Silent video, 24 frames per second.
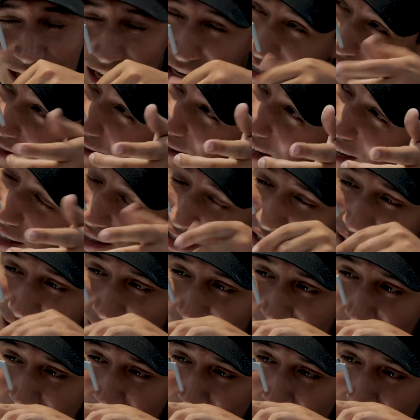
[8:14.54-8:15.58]
days like
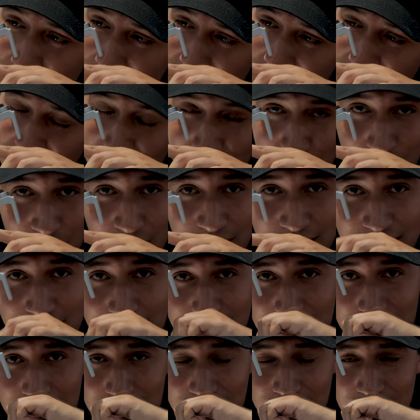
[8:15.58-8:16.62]
today, where I
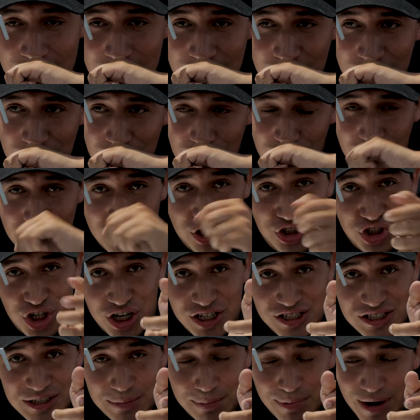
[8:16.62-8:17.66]
can, you know,
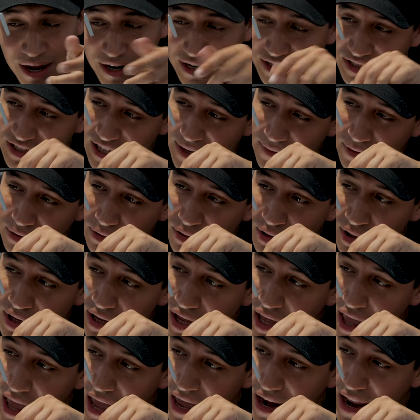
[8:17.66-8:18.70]
adjust the brightness level
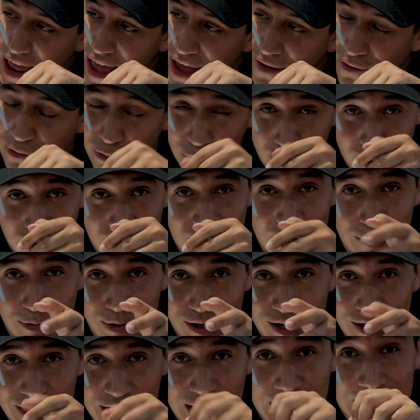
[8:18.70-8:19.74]
and have really,
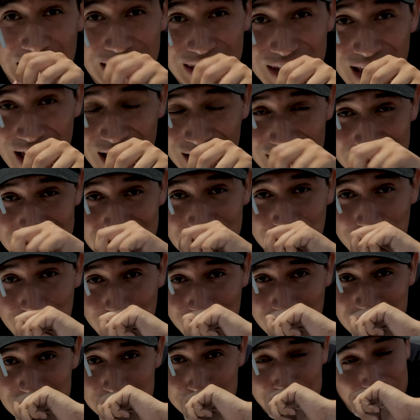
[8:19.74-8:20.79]
really nice,
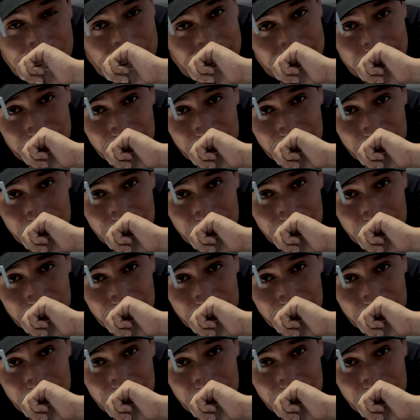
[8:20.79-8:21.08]
crispy